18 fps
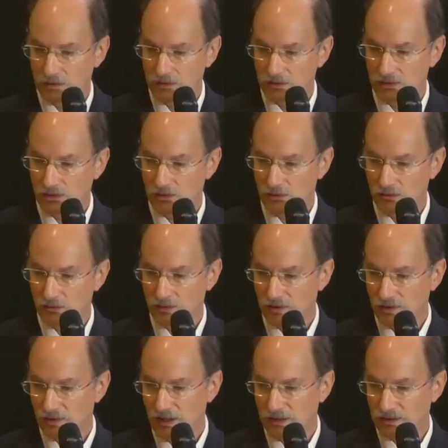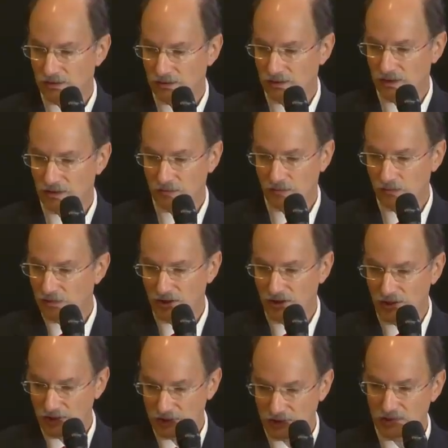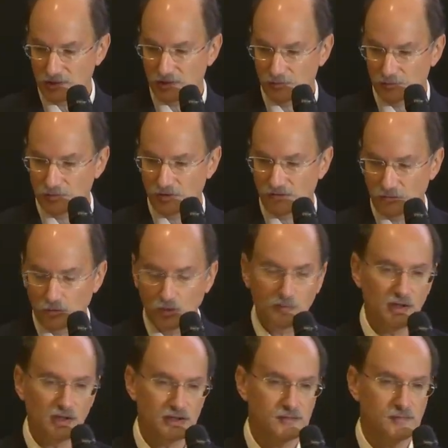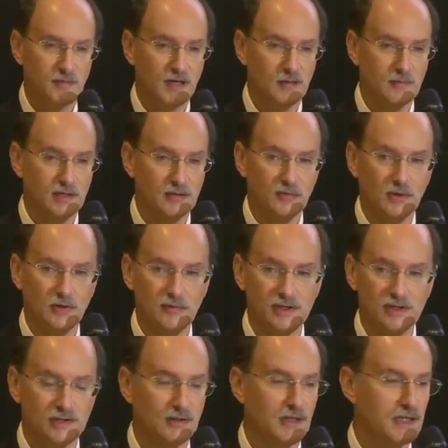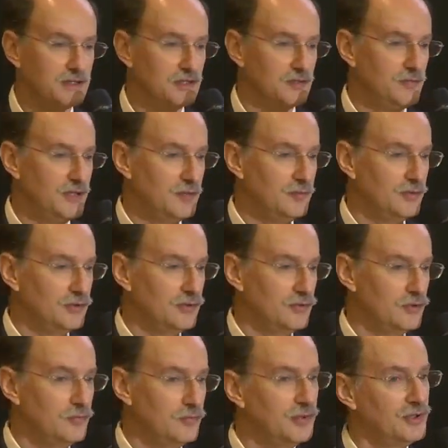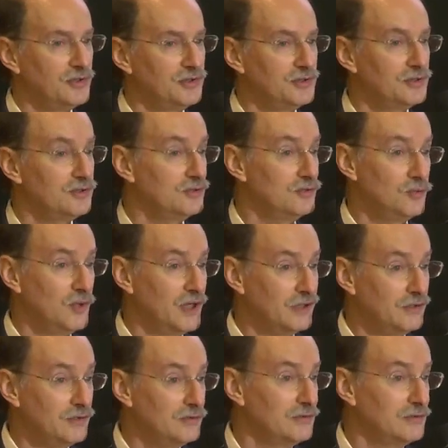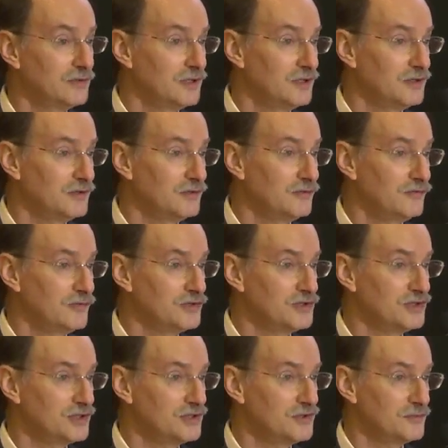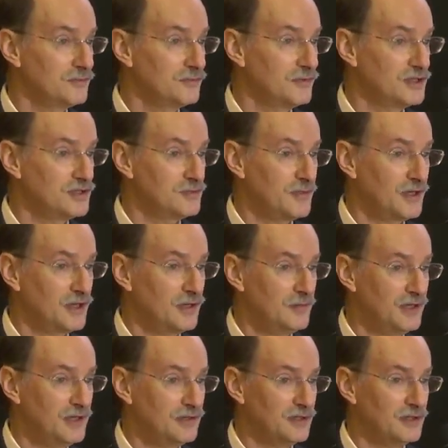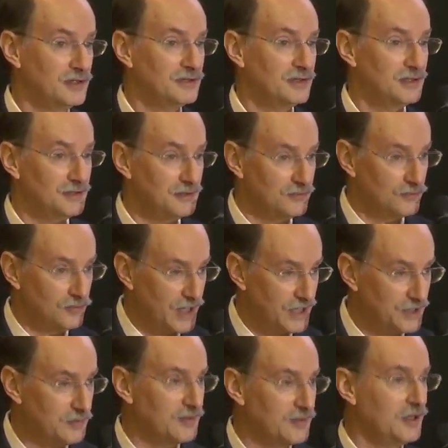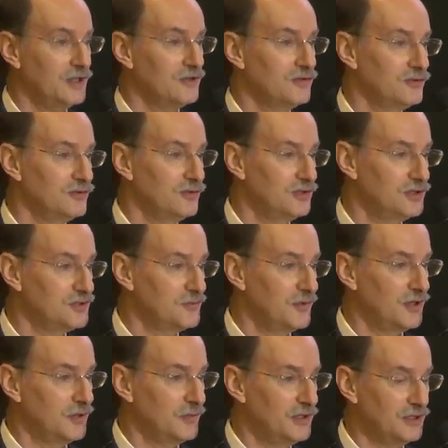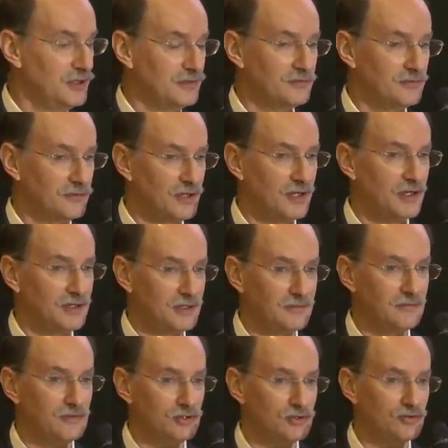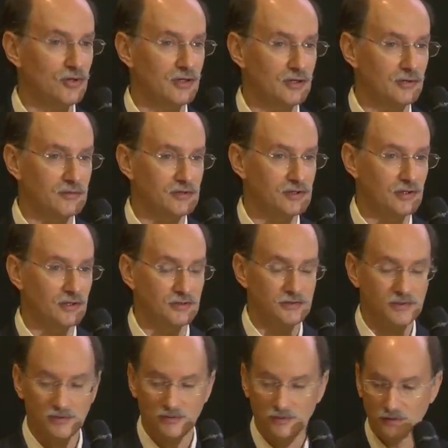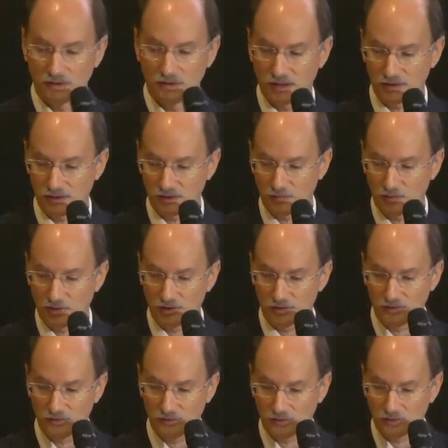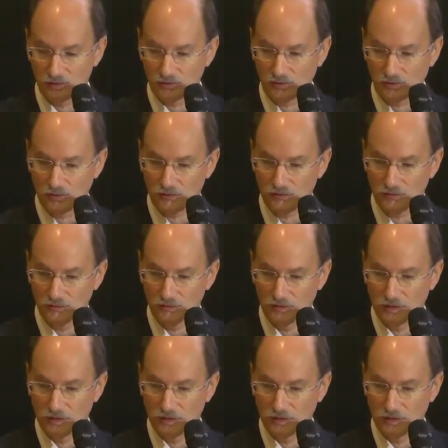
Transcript: So that, and we then did a, a formal experiment where we selected people who appeared to do well in the first ex experiment and did ran them again through the experiment and got even stronger results as compared to a control.